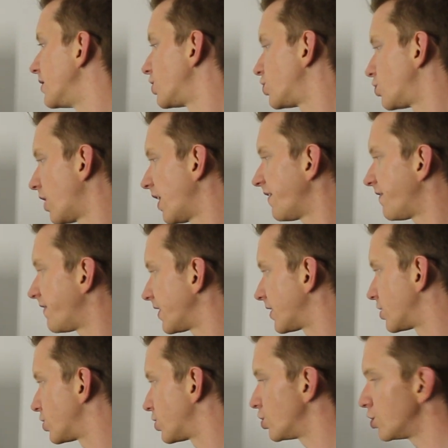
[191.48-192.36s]

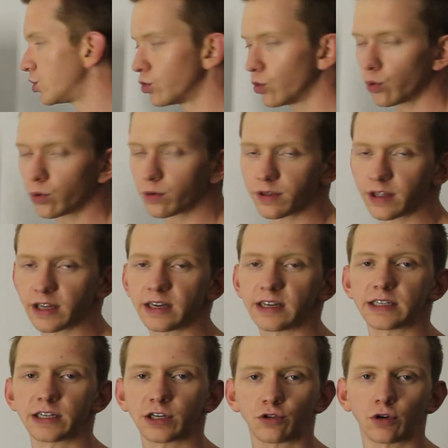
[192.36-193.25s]
traffic to your
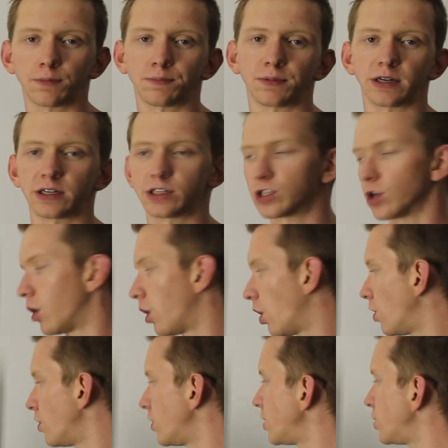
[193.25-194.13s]
thing is encrypted.
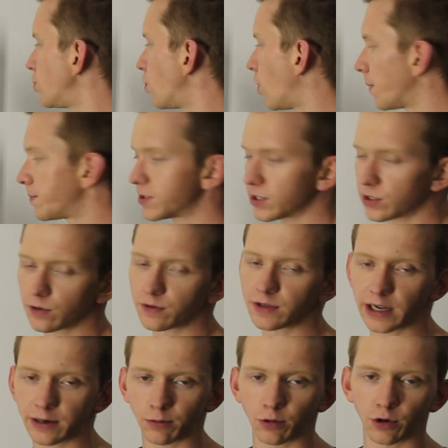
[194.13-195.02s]
So only your optical
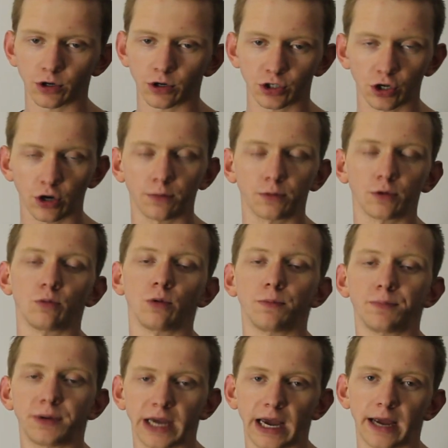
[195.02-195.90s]
network terminal
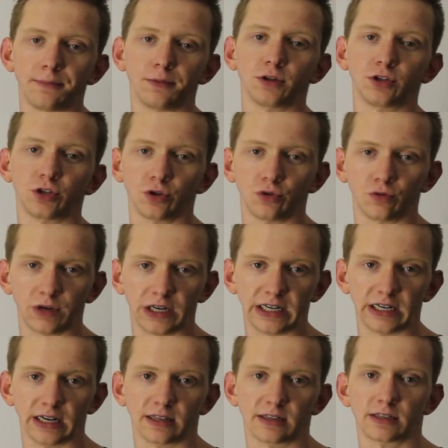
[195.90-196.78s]
will be able to
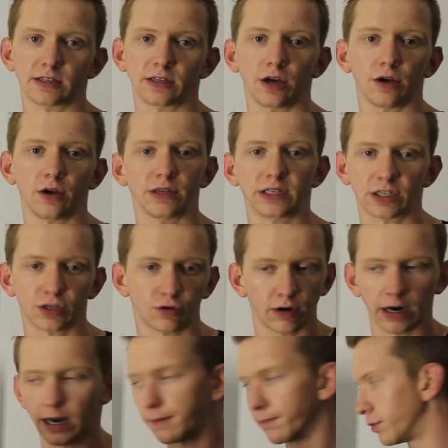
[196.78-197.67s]
read it. So it's
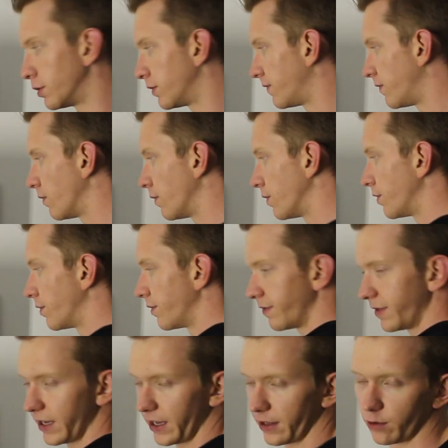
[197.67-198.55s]
scrambled for
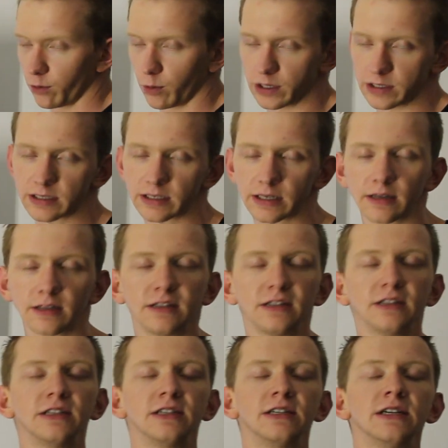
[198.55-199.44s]
the other ones.
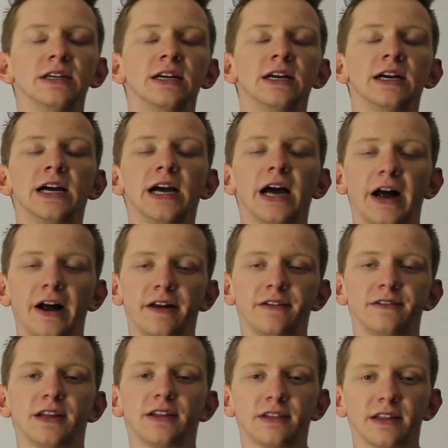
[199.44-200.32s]

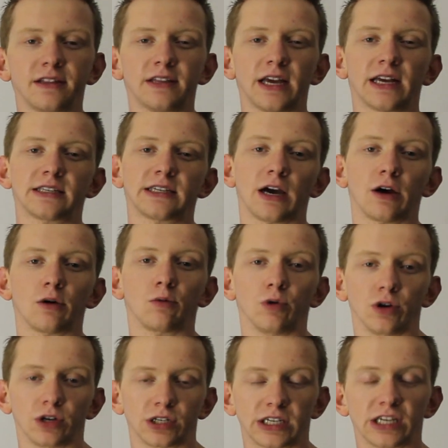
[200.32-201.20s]
And then that's how
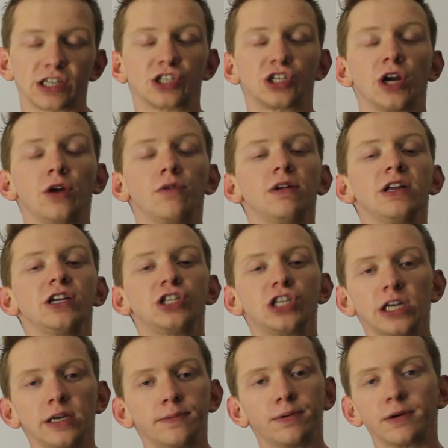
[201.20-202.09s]
it works. It's generally
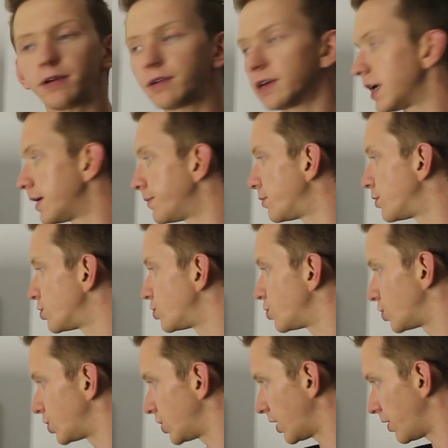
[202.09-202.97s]
cheaper, again,
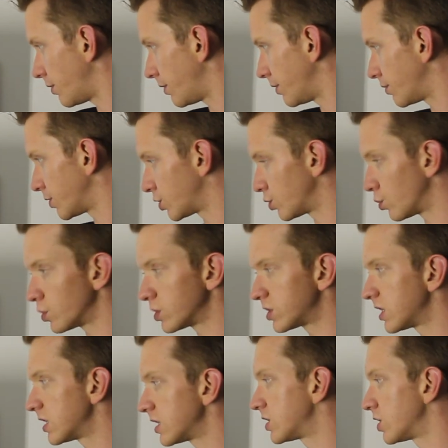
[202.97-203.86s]
because you're sharing
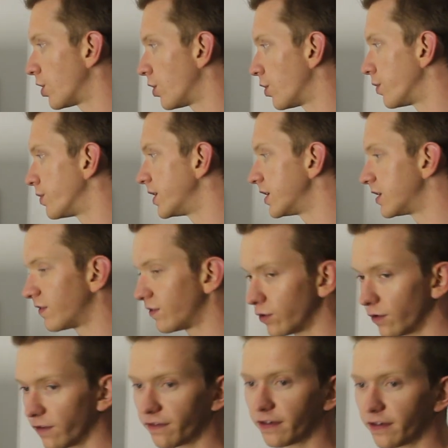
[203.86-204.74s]
resources, so there's
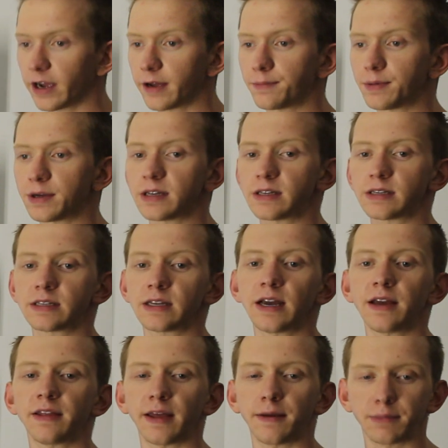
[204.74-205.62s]
fewer
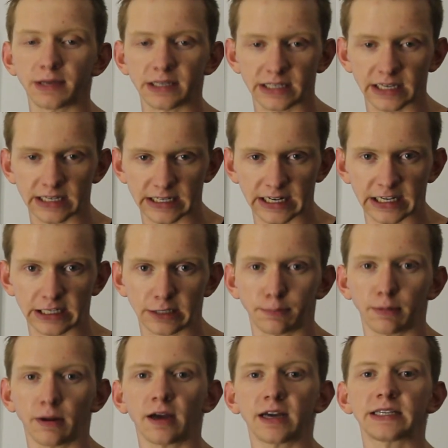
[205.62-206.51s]
fibers. That means there's less
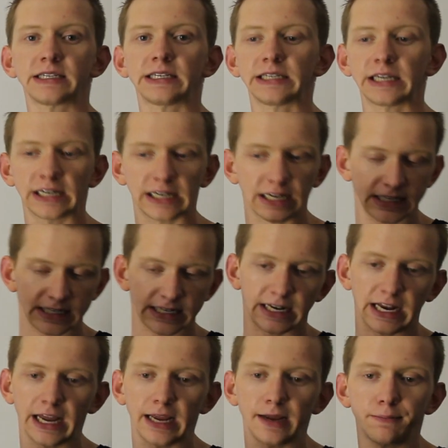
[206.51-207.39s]
splicing and
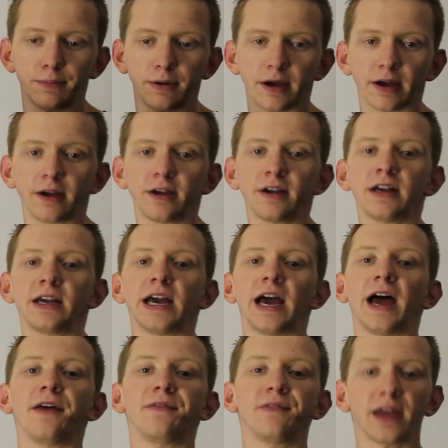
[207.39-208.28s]
less labor,
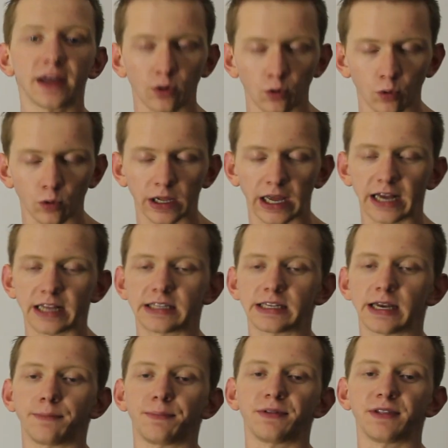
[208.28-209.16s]
and that all
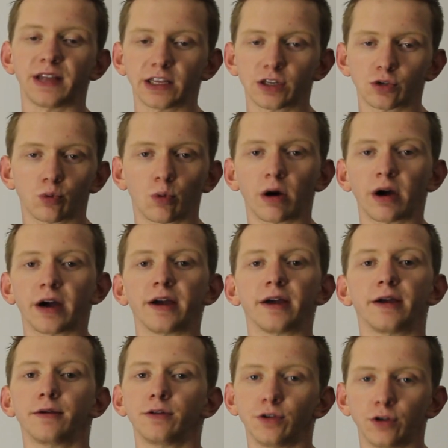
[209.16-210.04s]
adds up, and that's
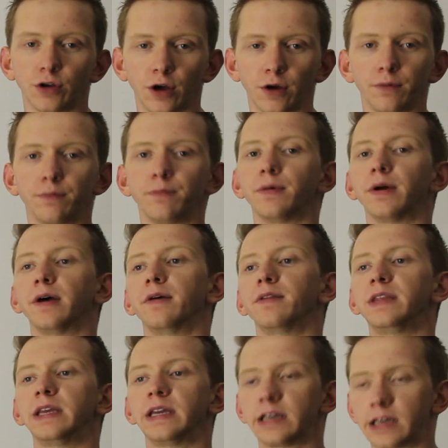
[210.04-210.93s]
why
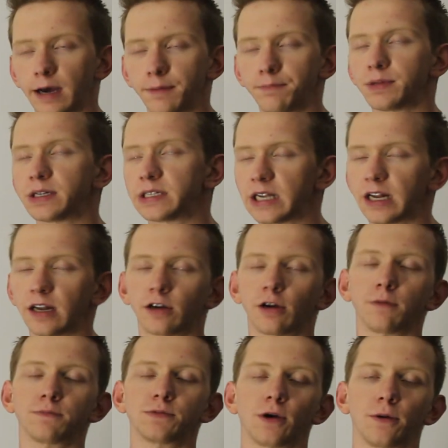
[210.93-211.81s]
the incumbent
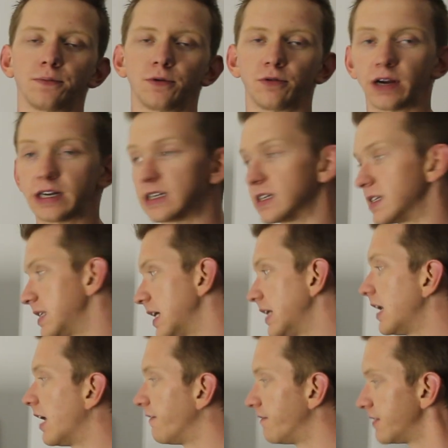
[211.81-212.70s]
telecoms operators,
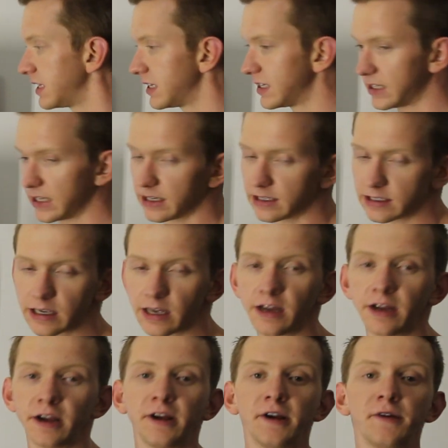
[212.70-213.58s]
they love these things.
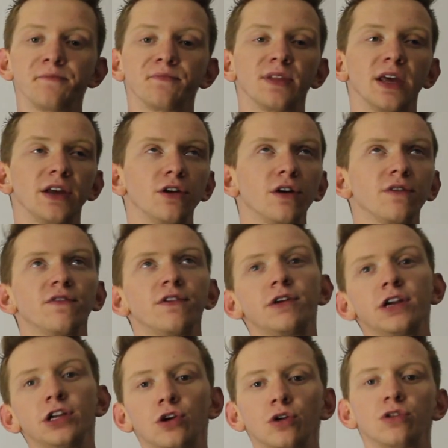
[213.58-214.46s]
They're not
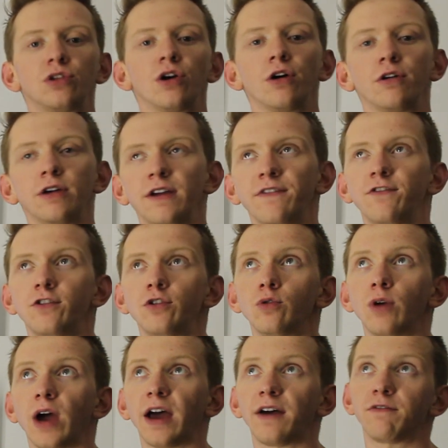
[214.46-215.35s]
very good though if
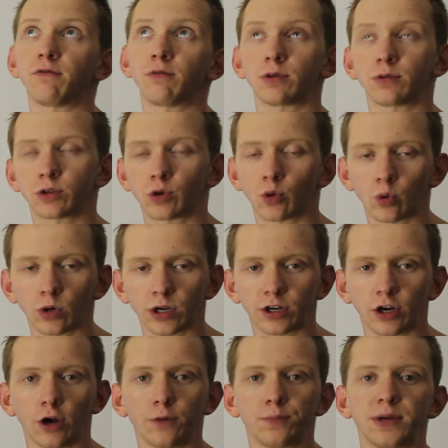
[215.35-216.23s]
you have what we call
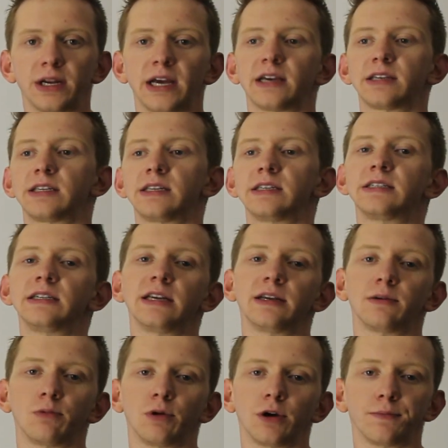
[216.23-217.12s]
an open access
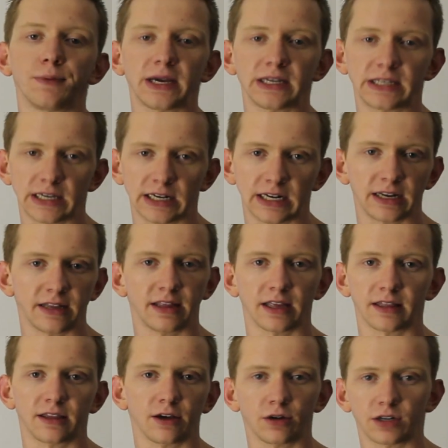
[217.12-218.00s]
network, basically
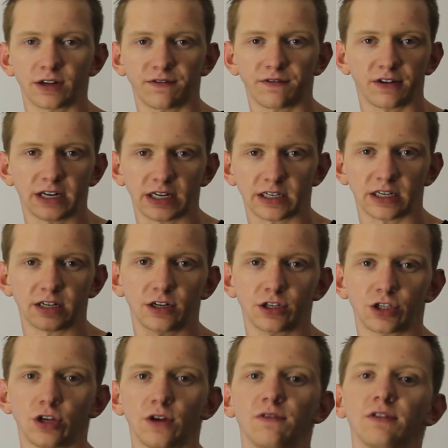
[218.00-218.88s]
that there are different
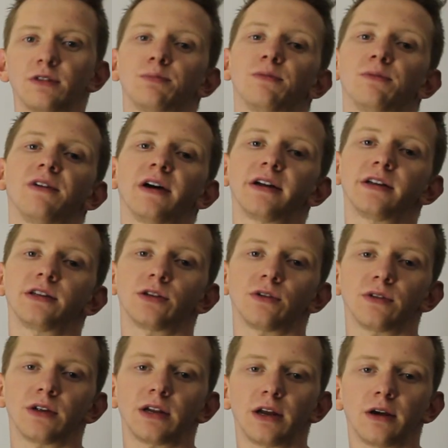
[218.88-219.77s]
internet service
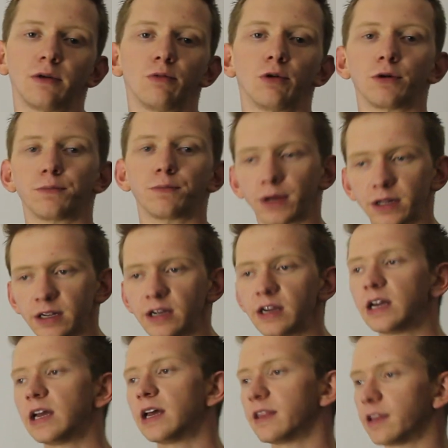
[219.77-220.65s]
providers on the network, but
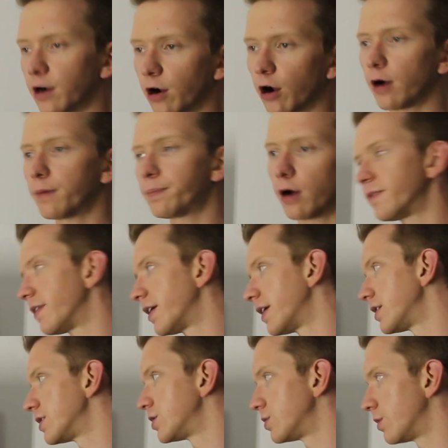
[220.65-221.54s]
there are
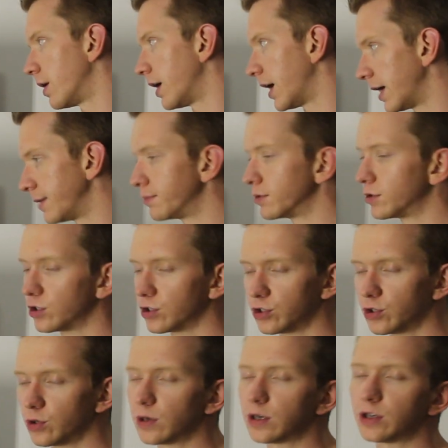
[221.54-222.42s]
providers who are able to
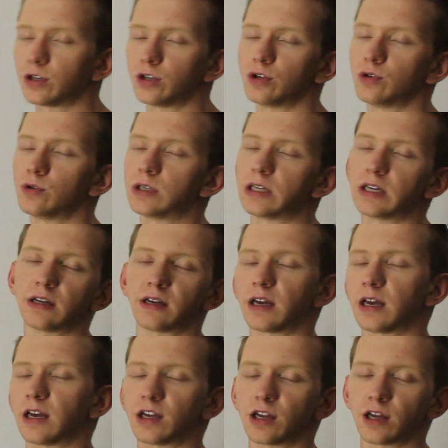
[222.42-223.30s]
do it using